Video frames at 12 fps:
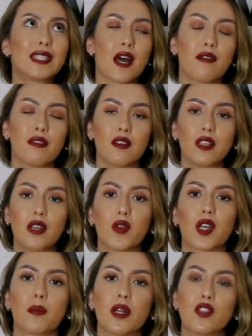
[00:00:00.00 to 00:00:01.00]
definitely
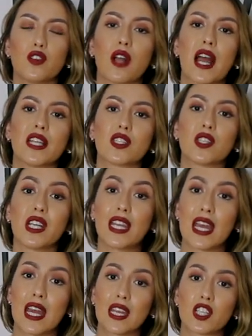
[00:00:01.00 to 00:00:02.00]
recommend you guys to
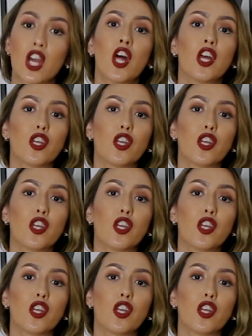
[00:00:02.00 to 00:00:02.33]
get